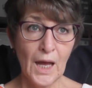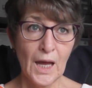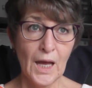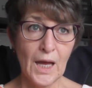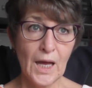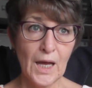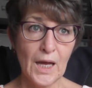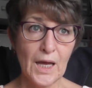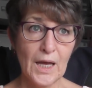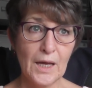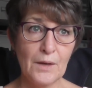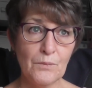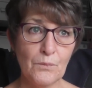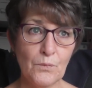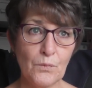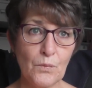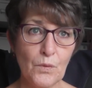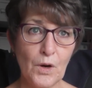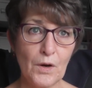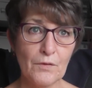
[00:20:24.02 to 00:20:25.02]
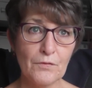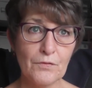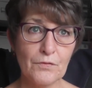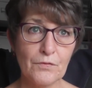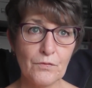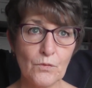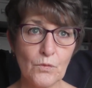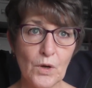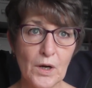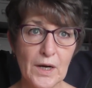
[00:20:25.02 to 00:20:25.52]

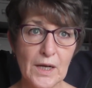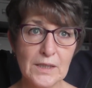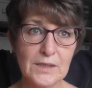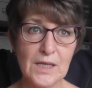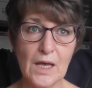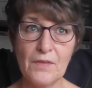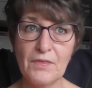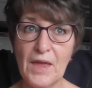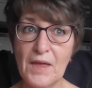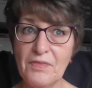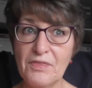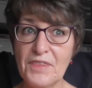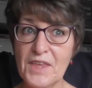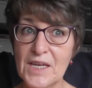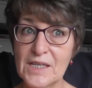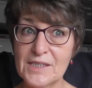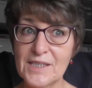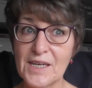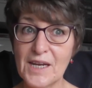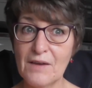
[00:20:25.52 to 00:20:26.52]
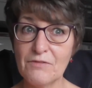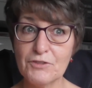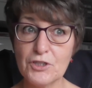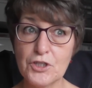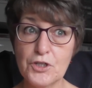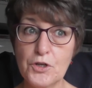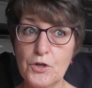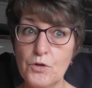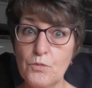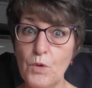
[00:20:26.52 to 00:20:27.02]
What else? And then Thursday
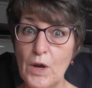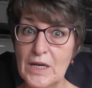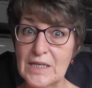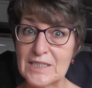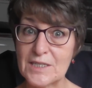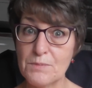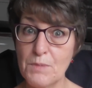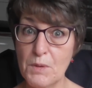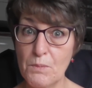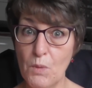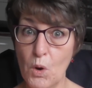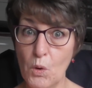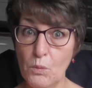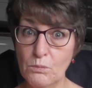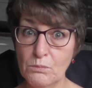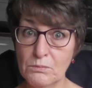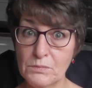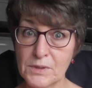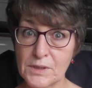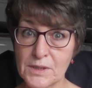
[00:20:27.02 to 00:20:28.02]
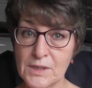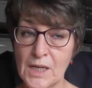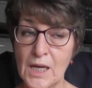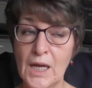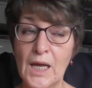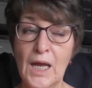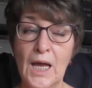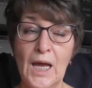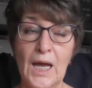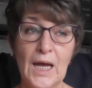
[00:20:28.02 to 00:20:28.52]
afternoon, went to my mum's
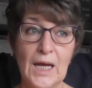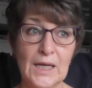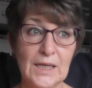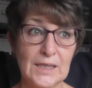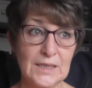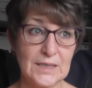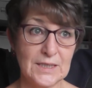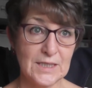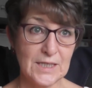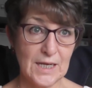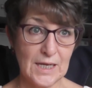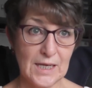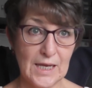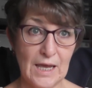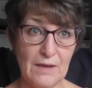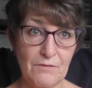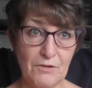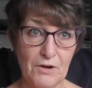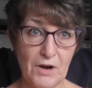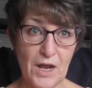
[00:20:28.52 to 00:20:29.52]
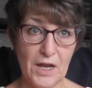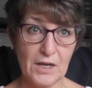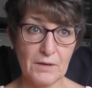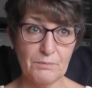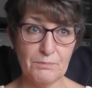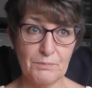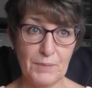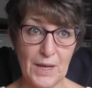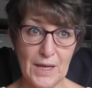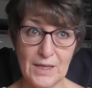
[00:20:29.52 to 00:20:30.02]
and gave her a
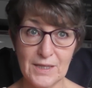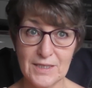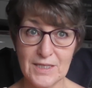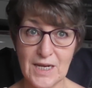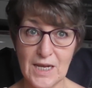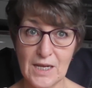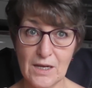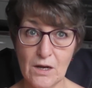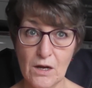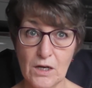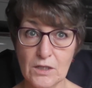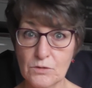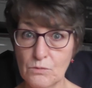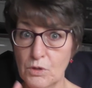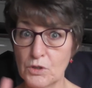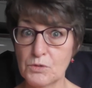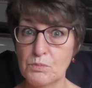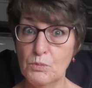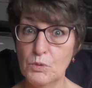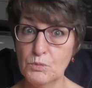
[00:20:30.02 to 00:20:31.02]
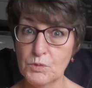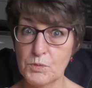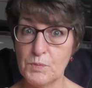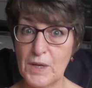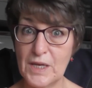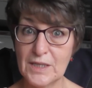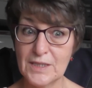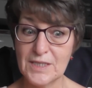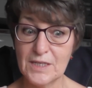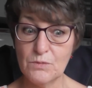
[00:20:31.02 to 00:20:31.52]
birthday card, because mum's
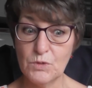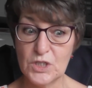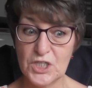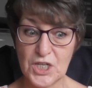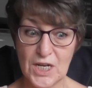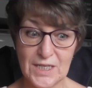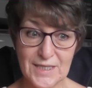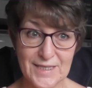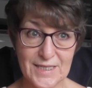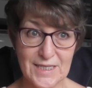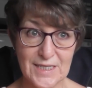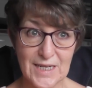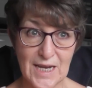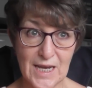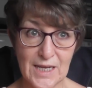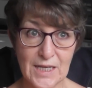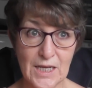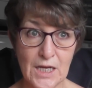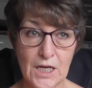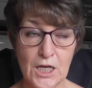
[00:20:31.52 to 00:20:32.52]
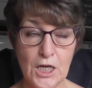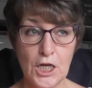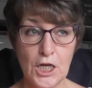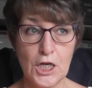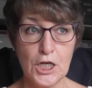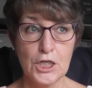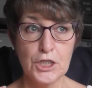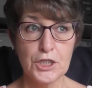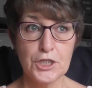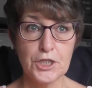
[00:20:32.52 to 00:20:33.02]
birthday was yesterday.
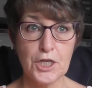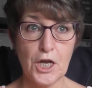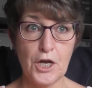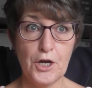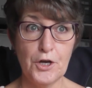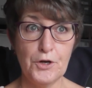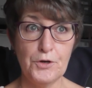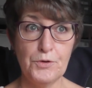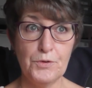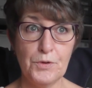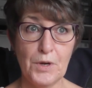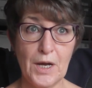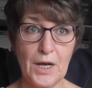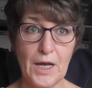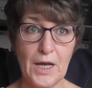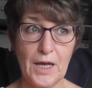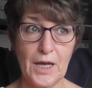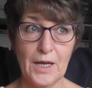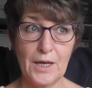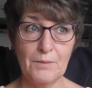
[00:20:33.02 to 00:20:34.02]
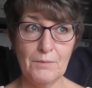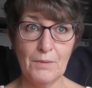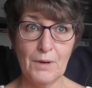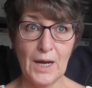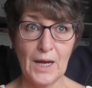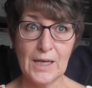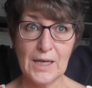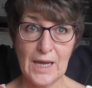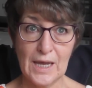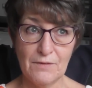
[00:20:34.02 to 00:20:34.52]
So
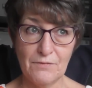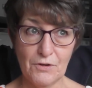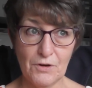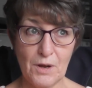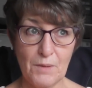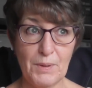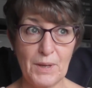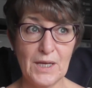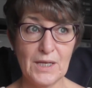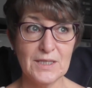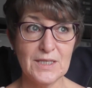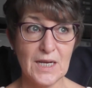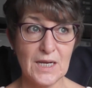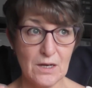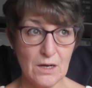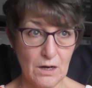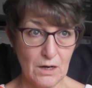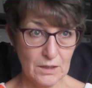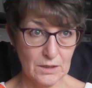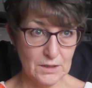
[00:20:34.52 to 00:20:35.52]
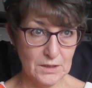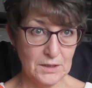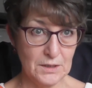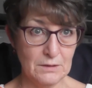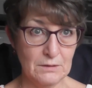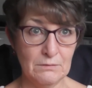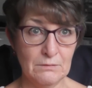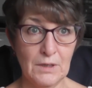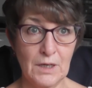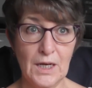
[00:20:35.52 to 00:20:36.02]
I gave her a birthday card,
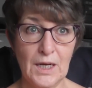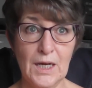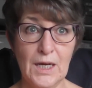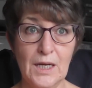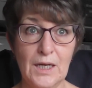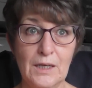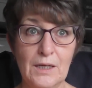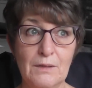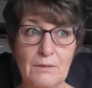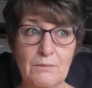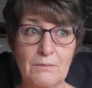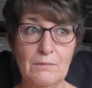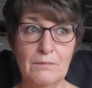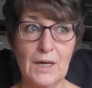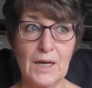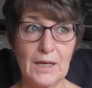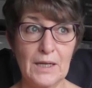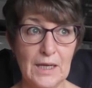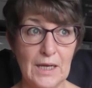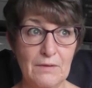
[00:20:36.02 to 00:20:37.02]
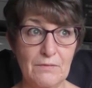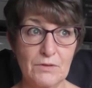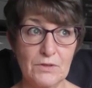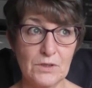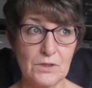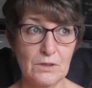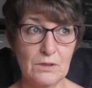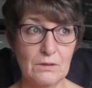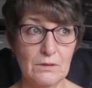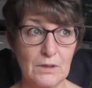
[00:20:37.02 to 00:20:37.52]
and I gave
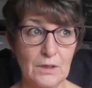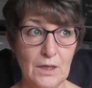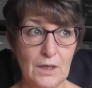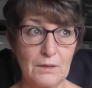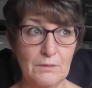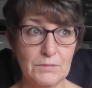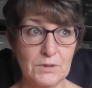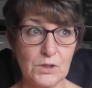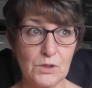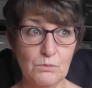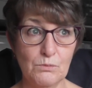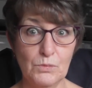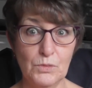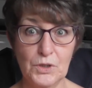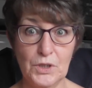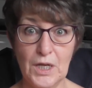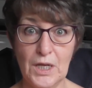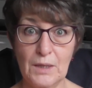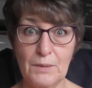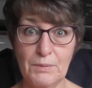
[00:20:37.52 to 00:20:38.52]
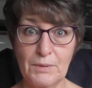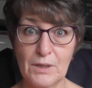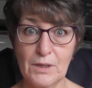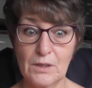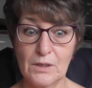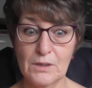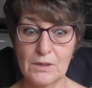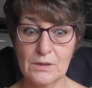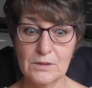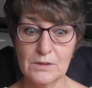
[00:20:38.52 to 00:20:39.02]
her some money,
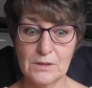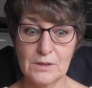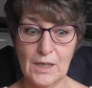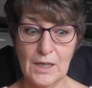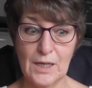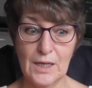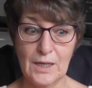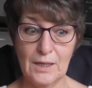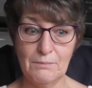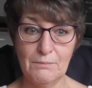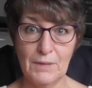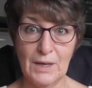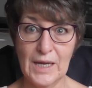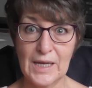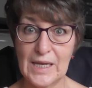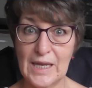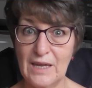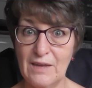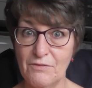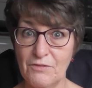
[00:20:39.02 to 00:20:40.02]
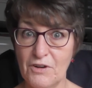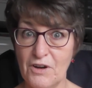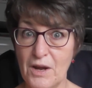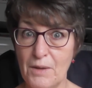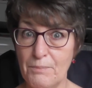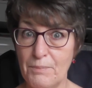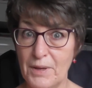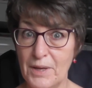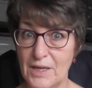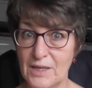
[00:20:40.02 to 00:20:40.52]
because I gave her
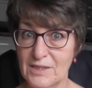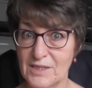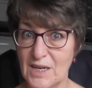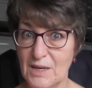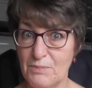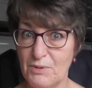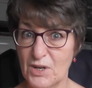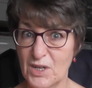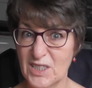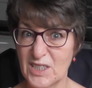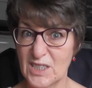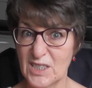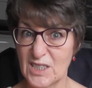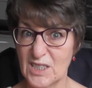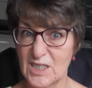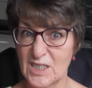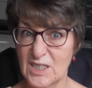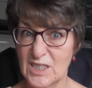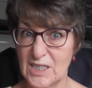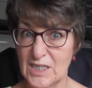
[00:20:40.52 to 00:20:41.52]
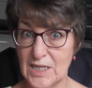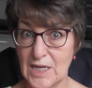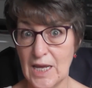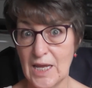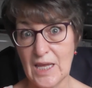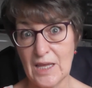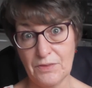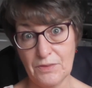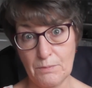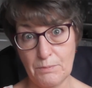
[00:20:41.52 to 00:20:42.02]
a birthday present
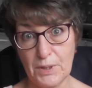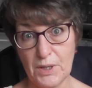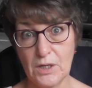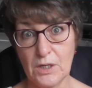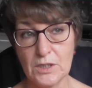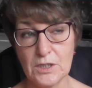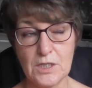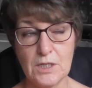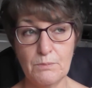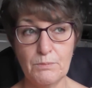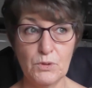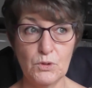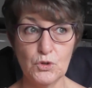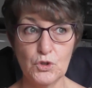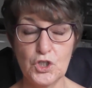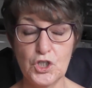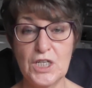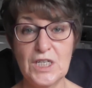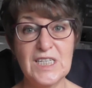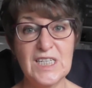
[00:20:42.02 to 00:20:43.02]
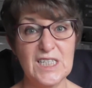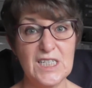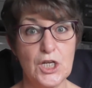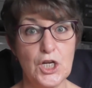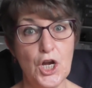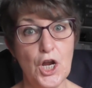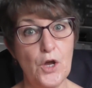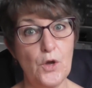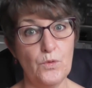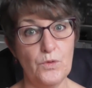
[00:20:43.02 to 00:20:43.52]
today at the party, but she
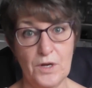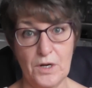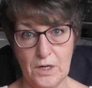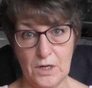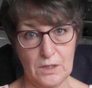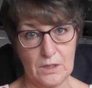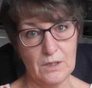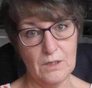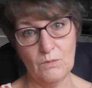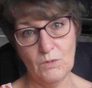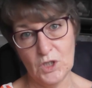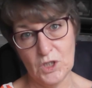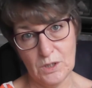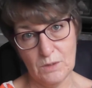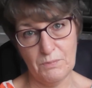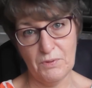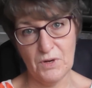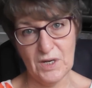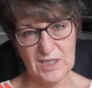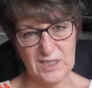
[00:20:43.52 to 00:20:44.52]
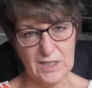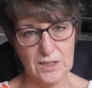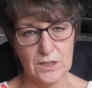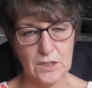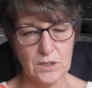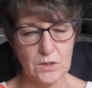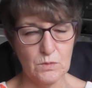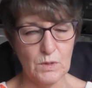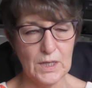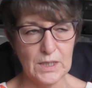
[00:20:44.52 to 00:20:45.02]
didn't know that there was a
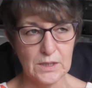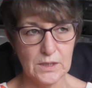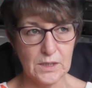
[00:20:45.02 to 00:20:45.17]
present as well.